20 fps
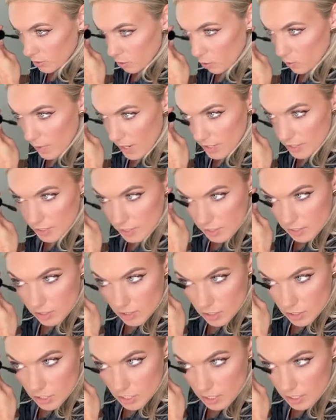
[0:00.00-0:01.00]
I told my
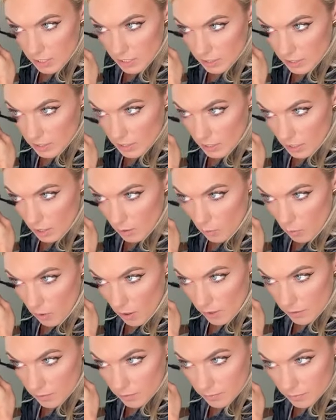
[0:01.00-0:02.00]
sister she needs to get
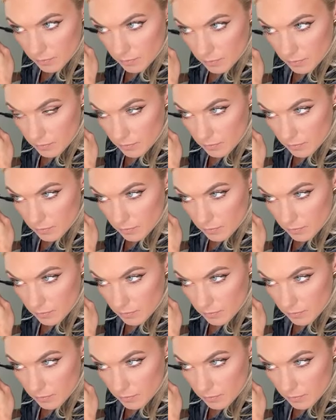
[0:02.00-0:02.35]
one.